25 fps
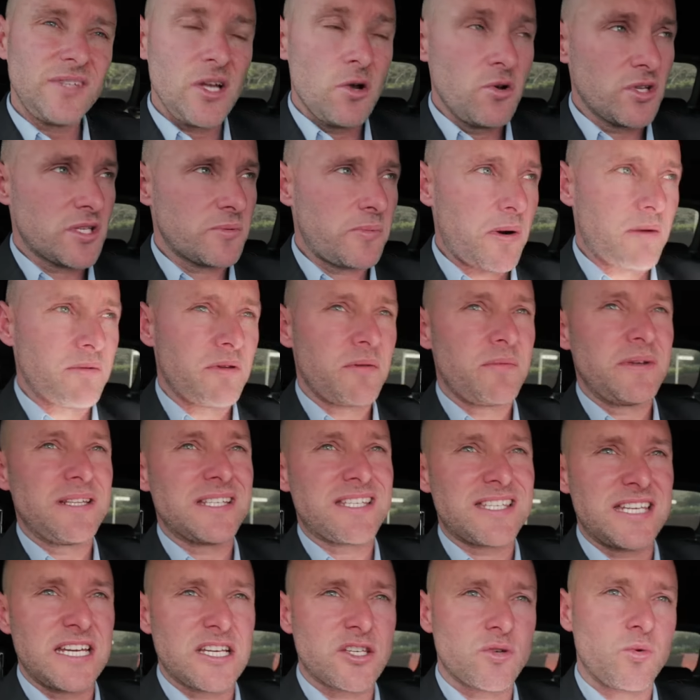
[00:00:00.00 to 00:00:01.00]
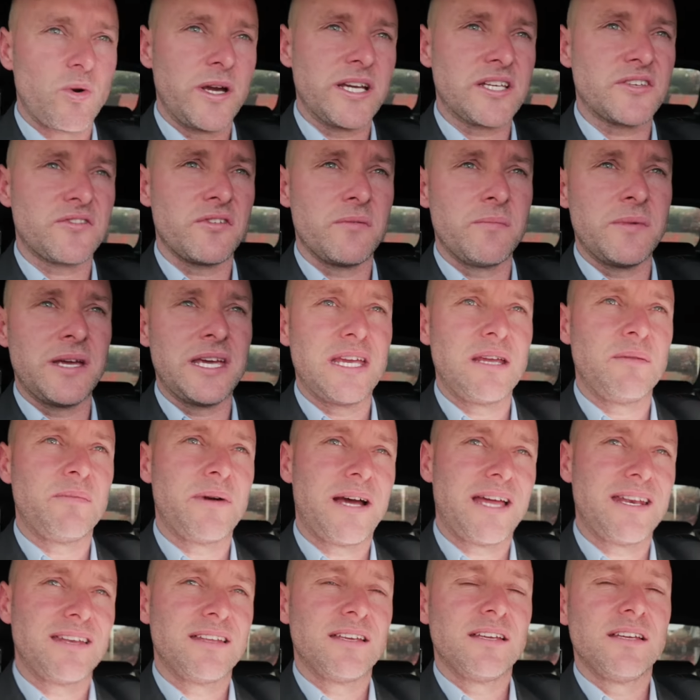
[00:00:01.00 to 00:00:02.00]
well, it's probably been six weeks for me
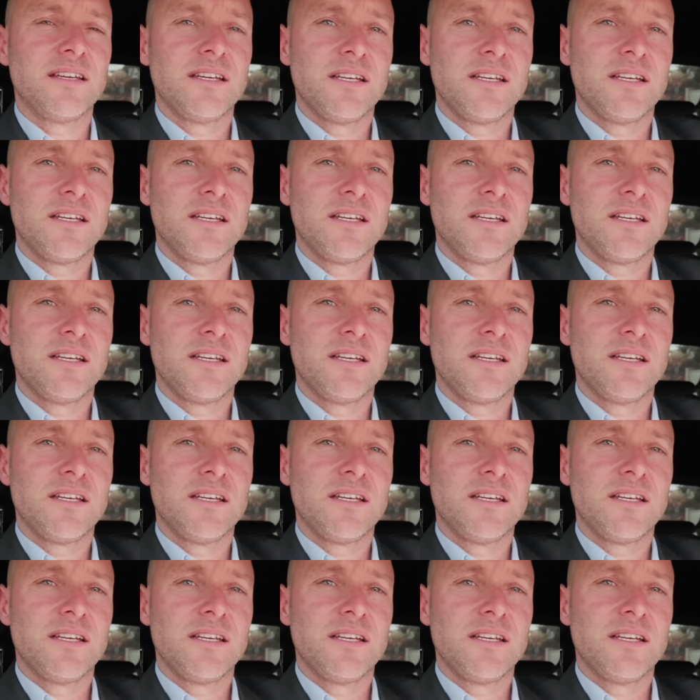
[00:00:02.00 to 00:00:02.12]
but